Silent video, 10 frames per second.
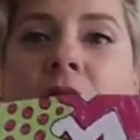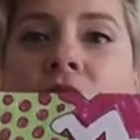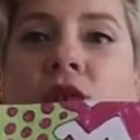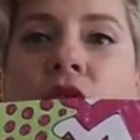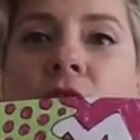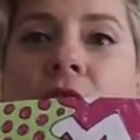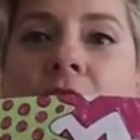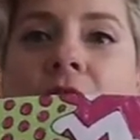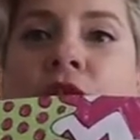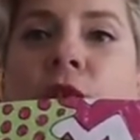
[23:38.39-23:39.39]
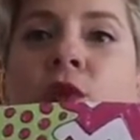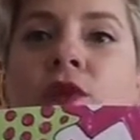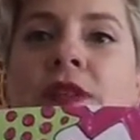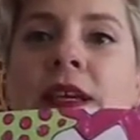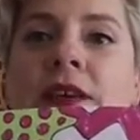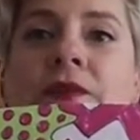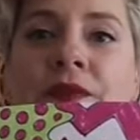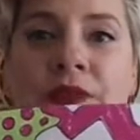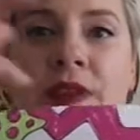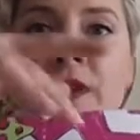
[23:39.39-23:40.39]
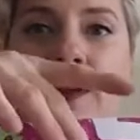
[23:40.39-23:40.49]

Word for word: and you can have your motifs,